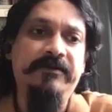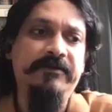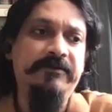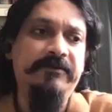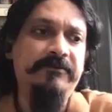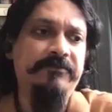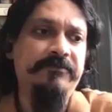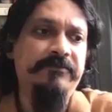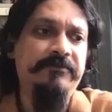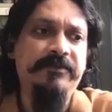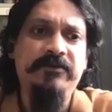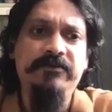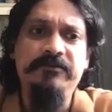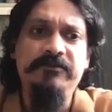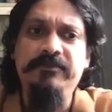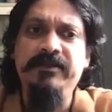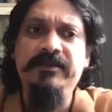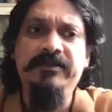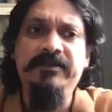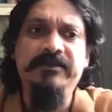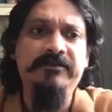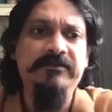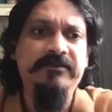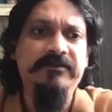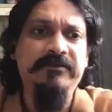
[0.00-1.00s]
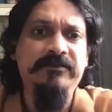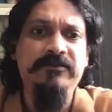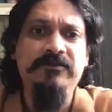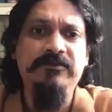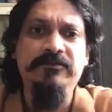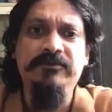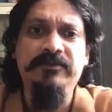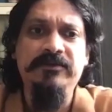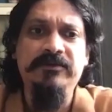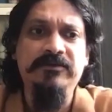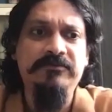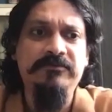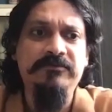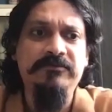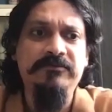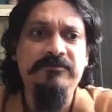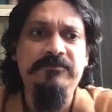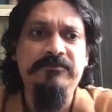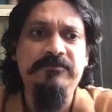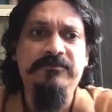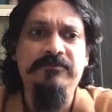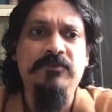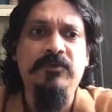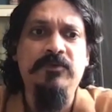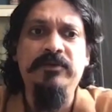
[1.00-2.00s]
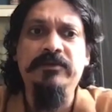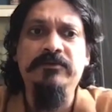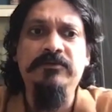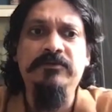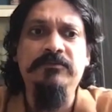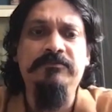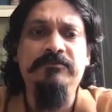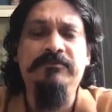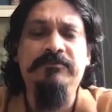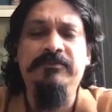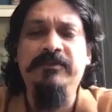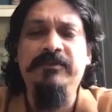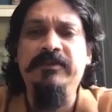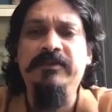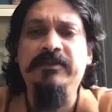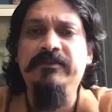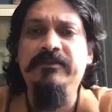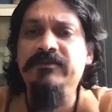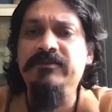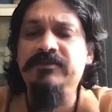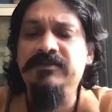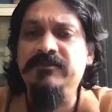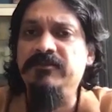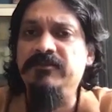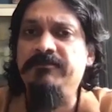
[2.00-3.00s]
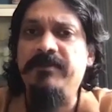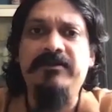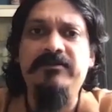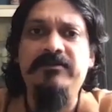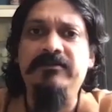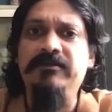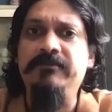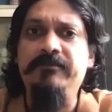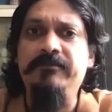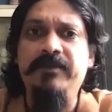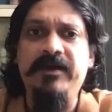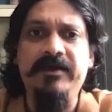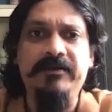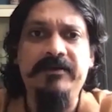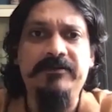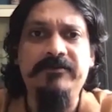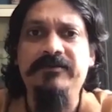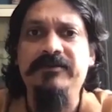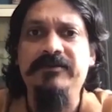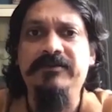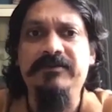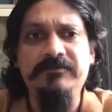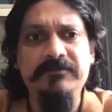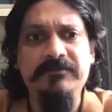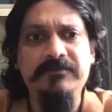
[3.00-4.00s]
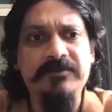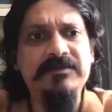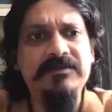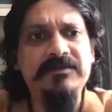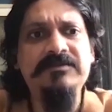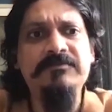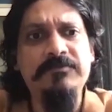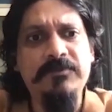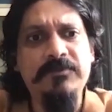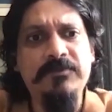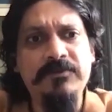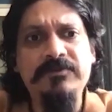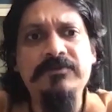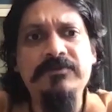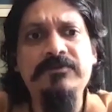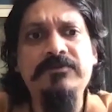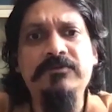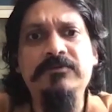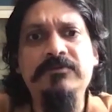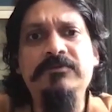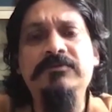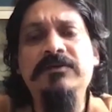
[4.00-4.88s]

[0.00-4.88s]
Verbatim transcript: without being you know without wanting to give yourself a pat on the back or anything but it's important to